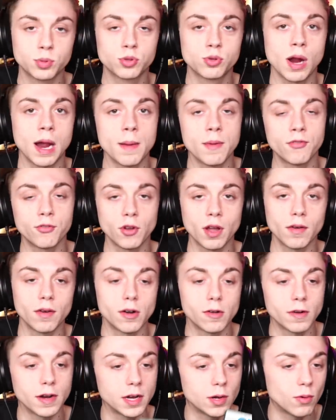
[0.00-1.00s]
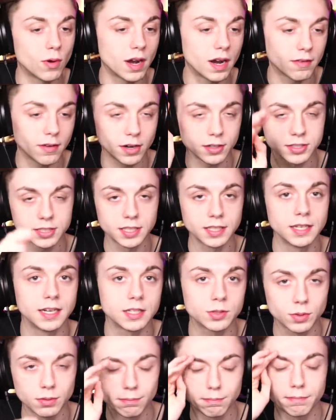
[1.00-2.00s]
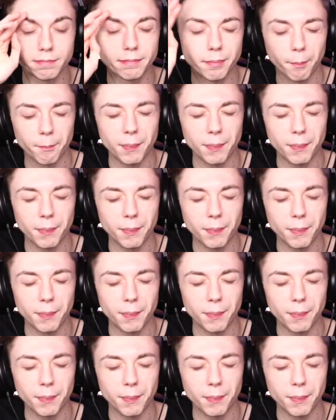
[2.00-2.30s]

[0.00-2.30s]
Subscribe if you haven't already, whatever. I'll see you in the next one.